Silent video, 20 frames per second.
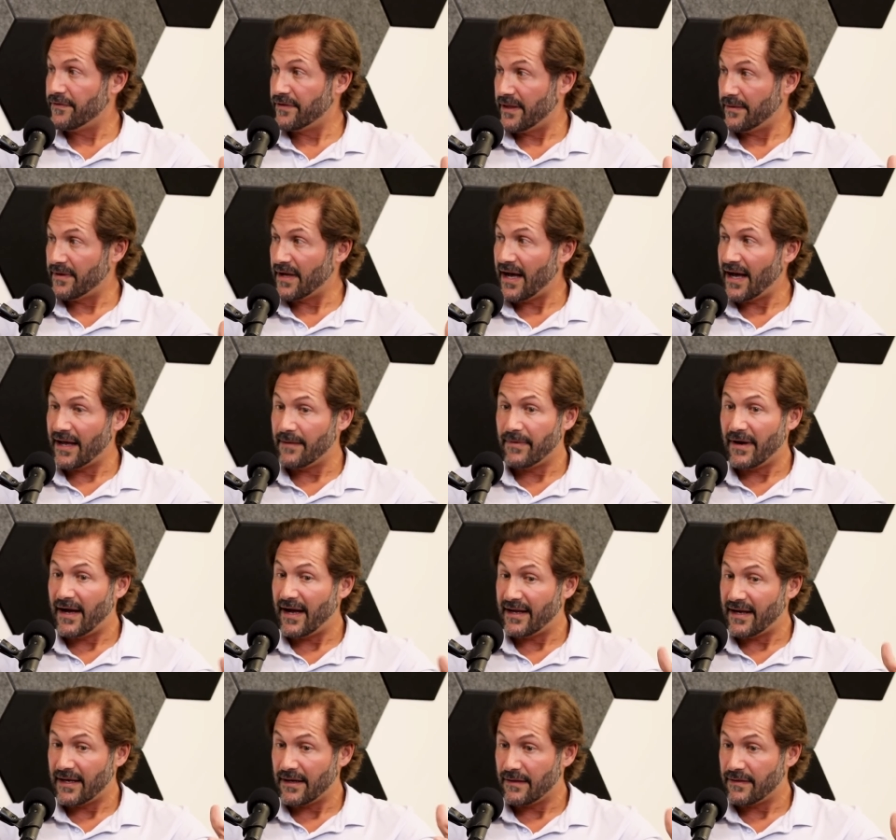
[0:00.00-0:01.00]
for them to hide
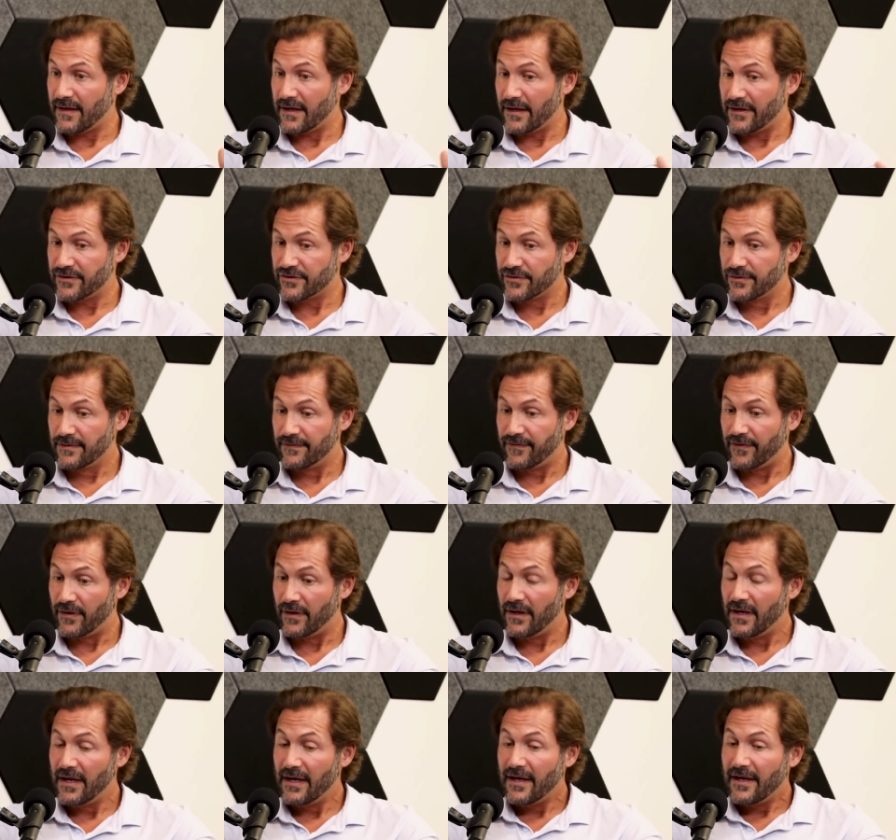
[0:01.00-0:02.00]
behind anything
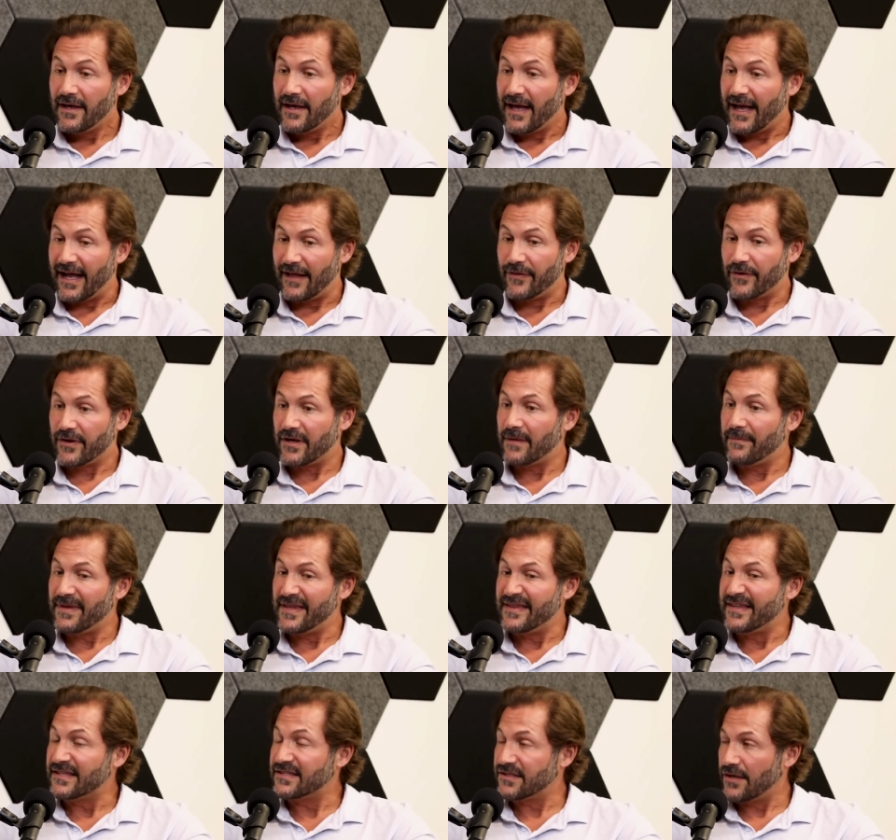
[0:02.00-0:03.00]
untruthful and they're going to be
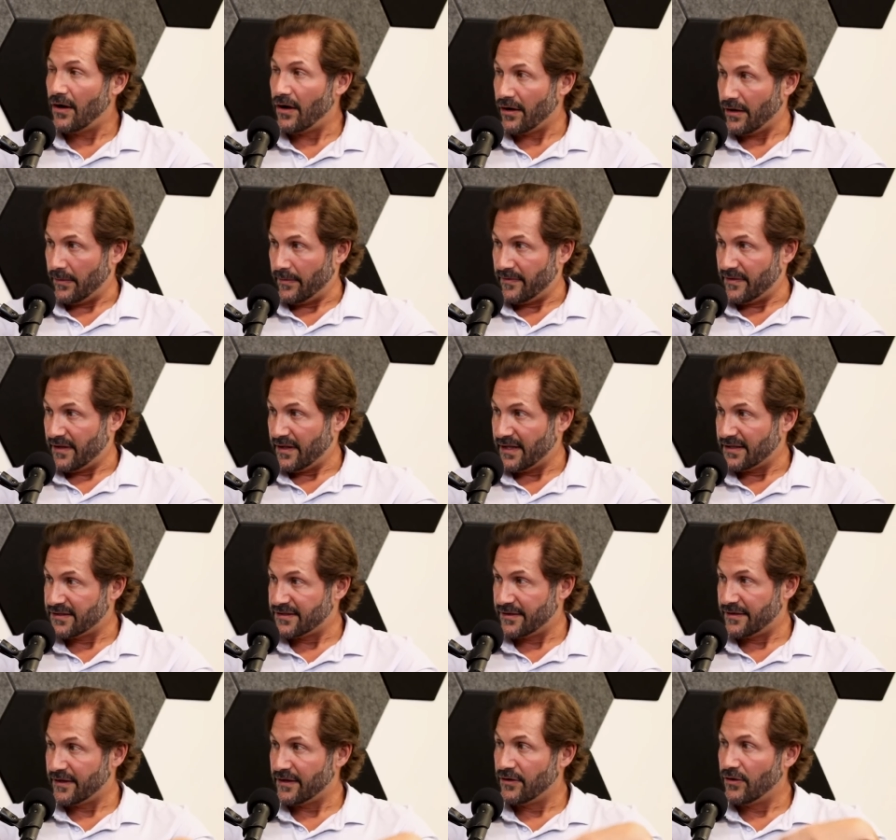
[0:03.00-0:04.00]
disarmed and
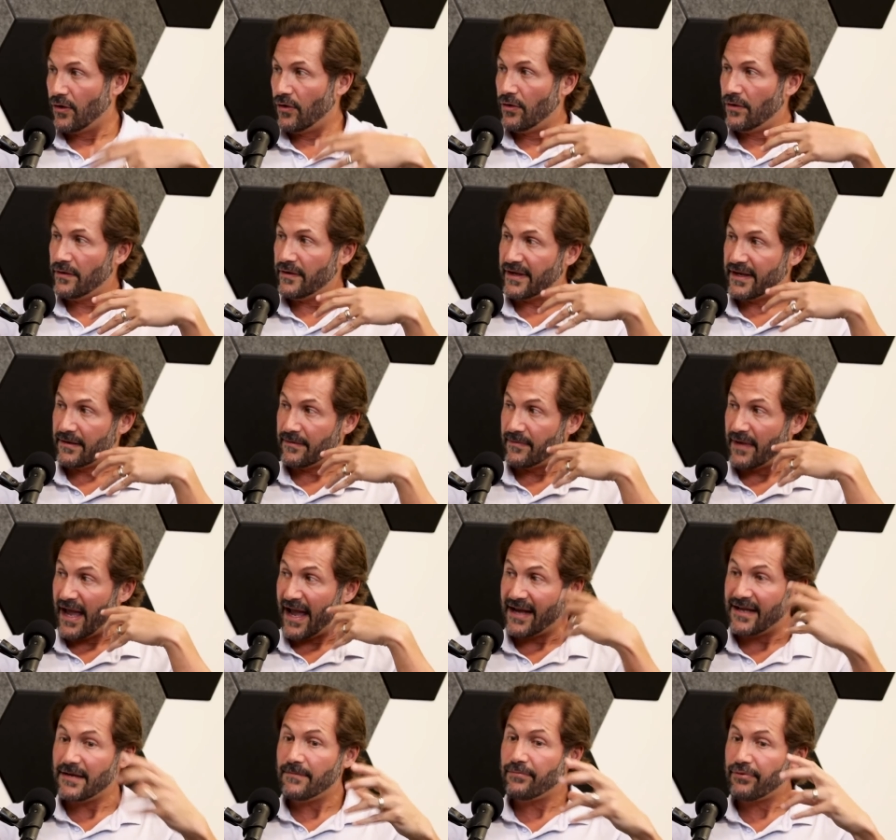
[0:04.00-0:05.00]
so the goal in
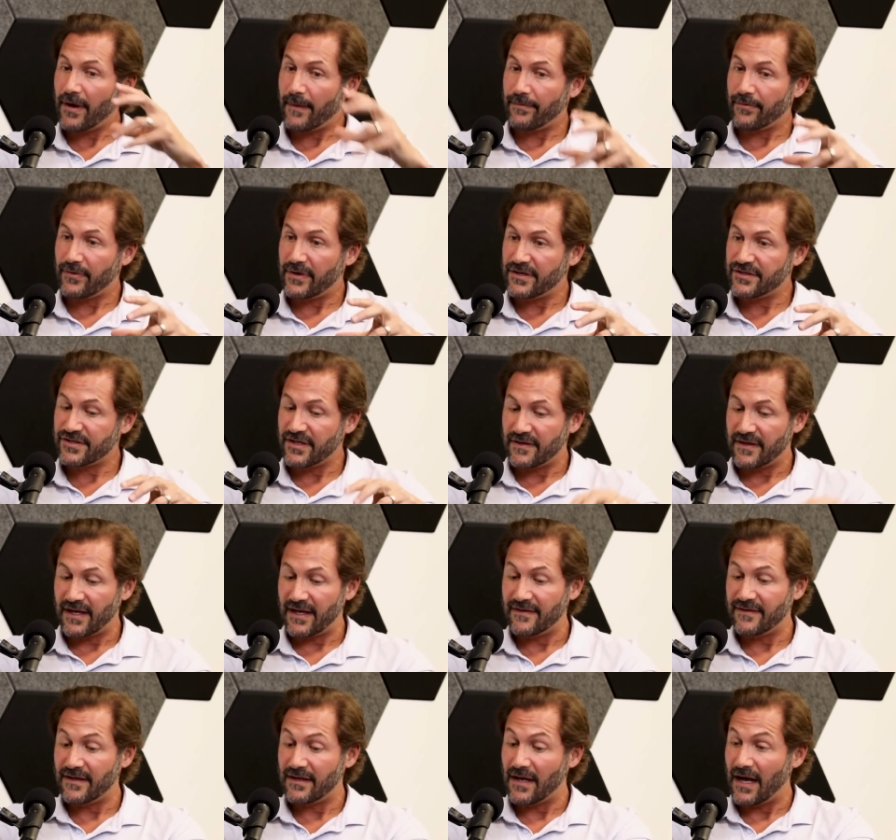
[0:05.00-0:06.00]
any preparation that
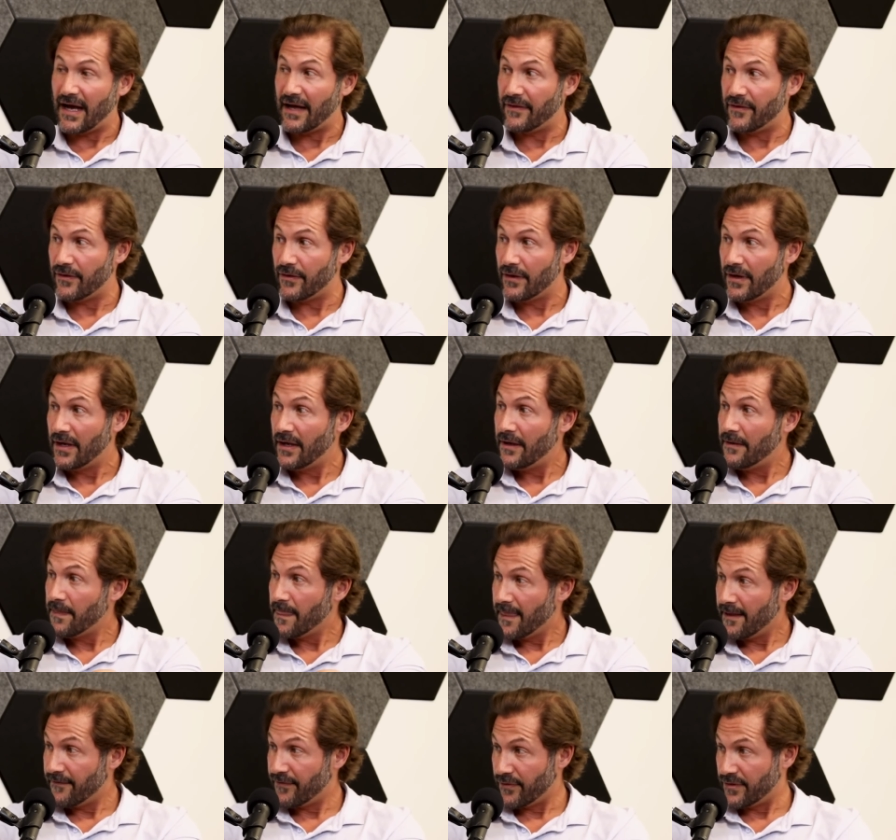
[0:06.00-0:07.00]
i did either
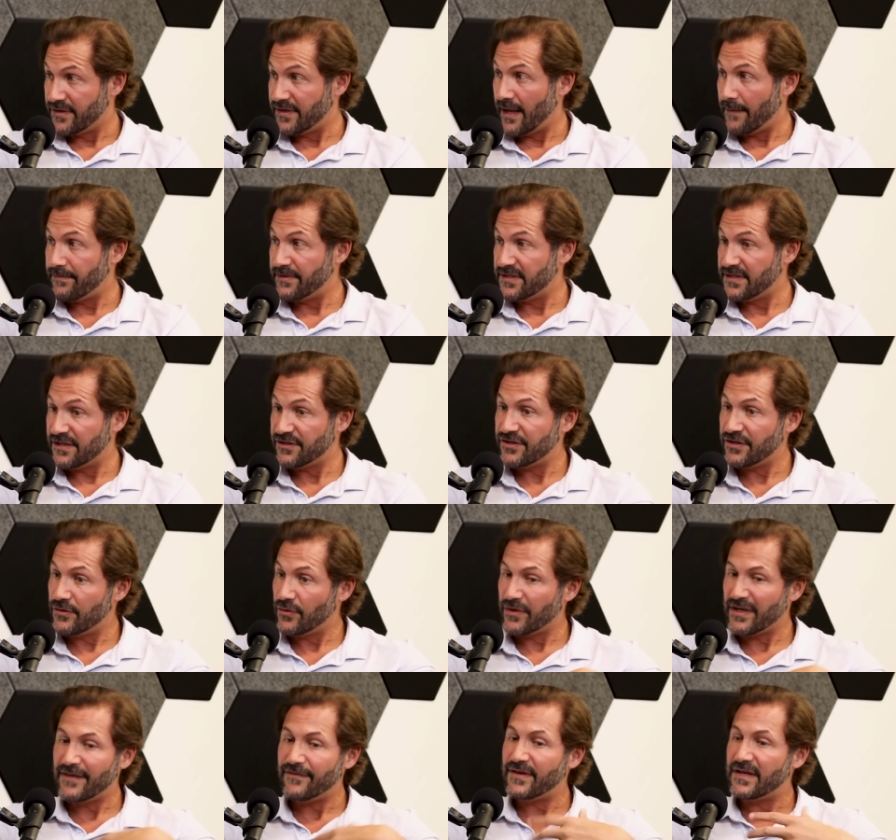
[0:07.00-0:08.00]
for a deposition
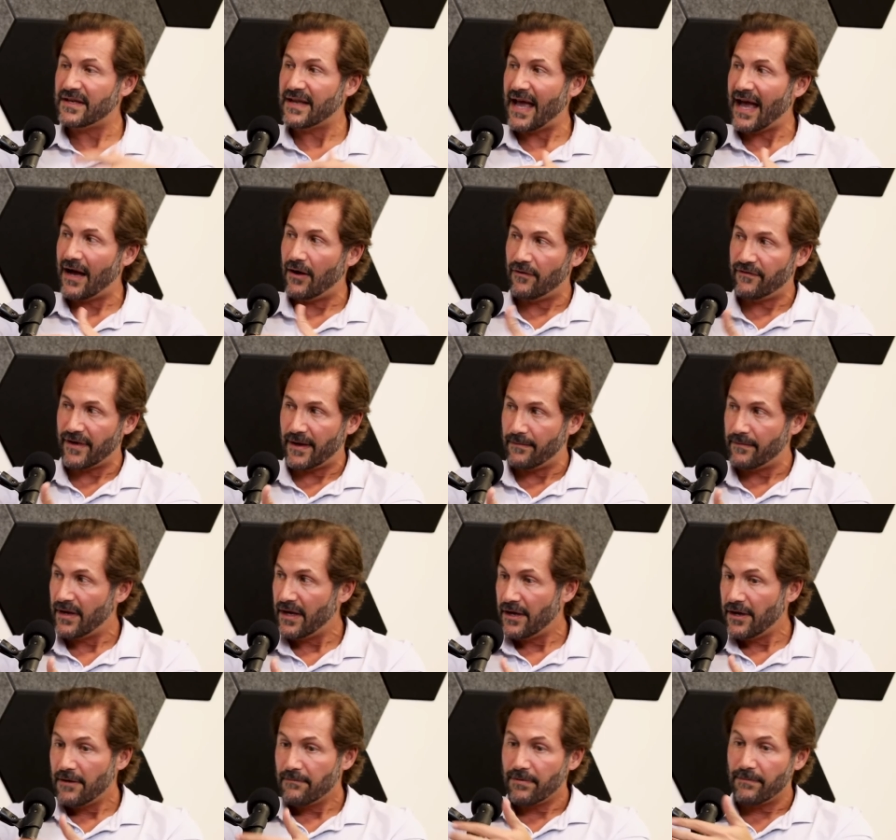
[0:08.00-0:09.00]
or even now if i'm
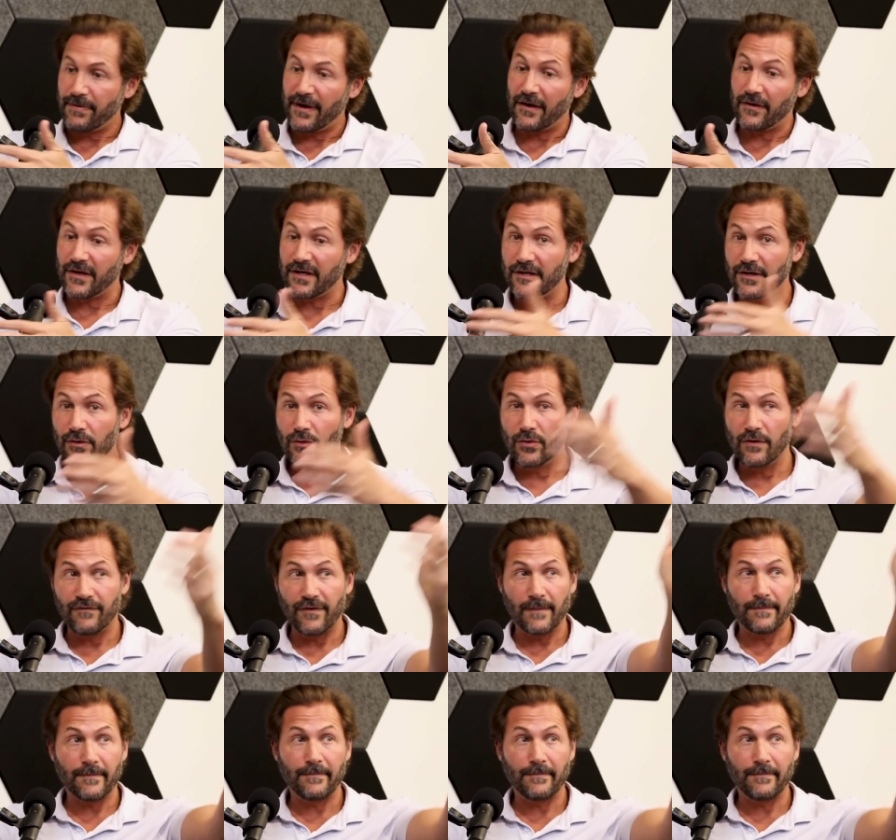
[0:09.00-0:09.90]
preparing you or if i'm